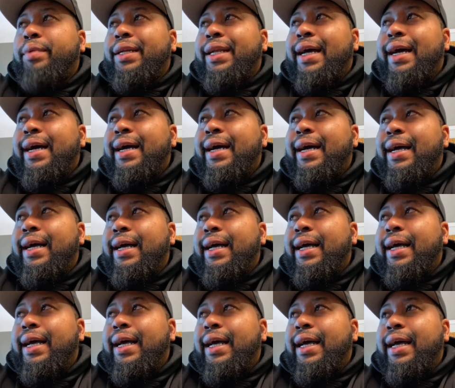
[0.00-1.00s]
But
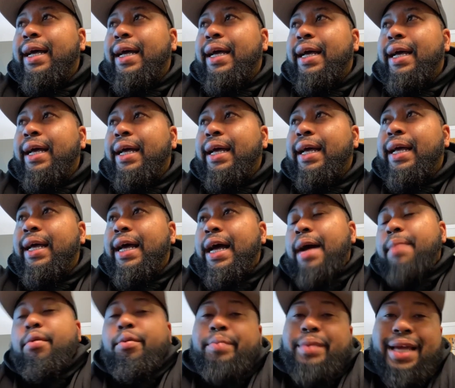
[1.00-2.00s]

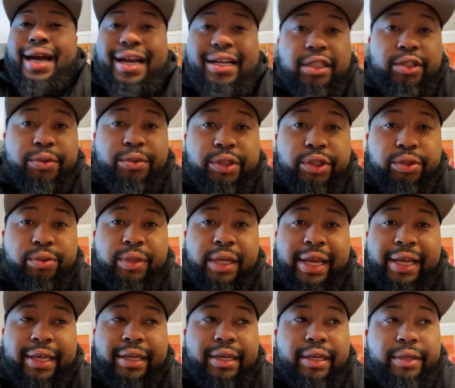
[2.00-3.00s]
I'm going to be honest with you,
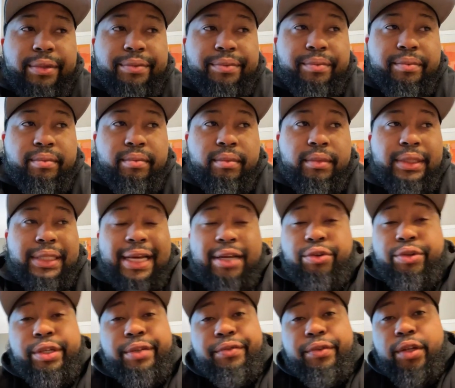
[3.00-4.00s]
like, I
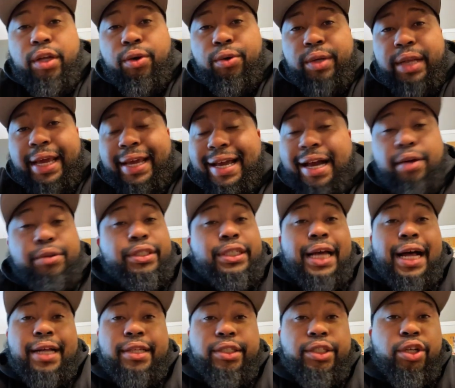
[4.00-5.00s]
don't even know, like, how
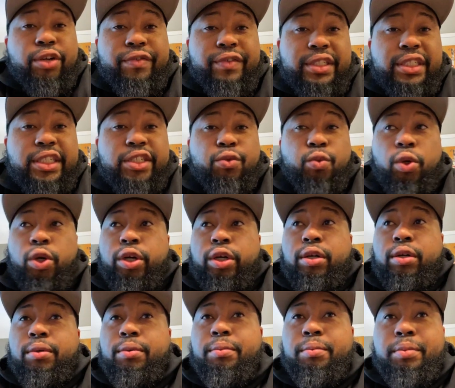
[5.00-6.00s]
child services
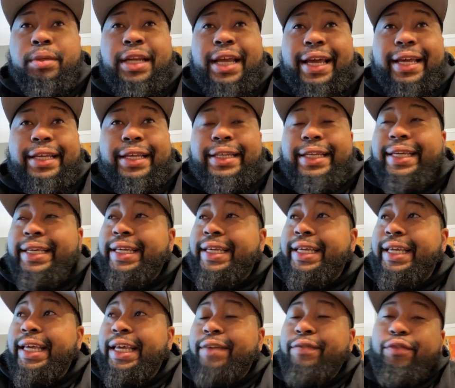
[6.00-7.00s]
work. But, like,
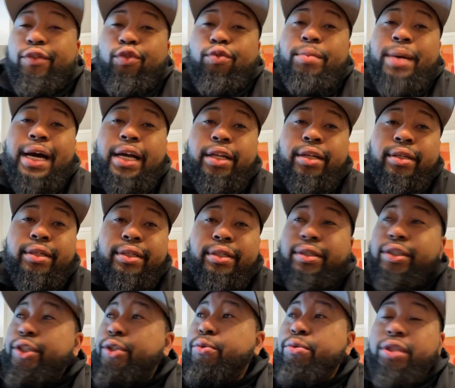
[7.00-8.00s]
nigga, if you about to
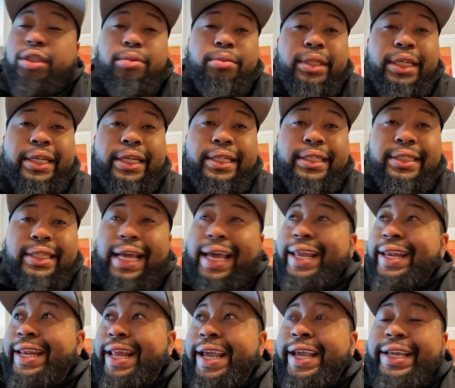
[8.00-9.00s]
shoot some niggas
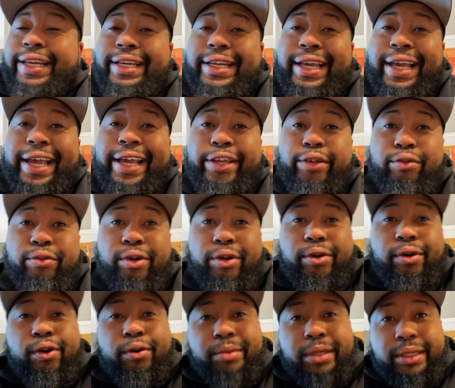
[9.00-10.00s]
at night and you
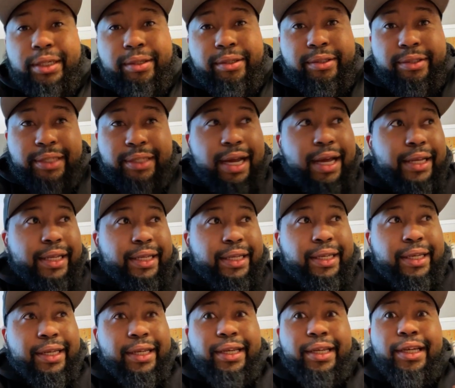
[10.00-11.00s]
go home to little
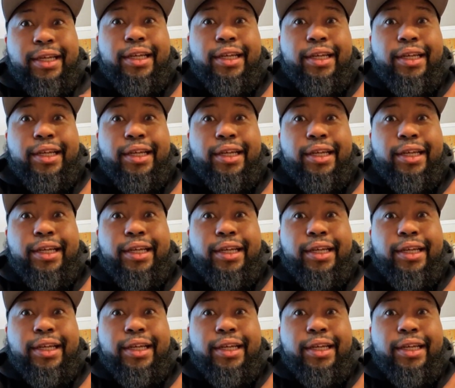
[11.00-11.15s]
Johnny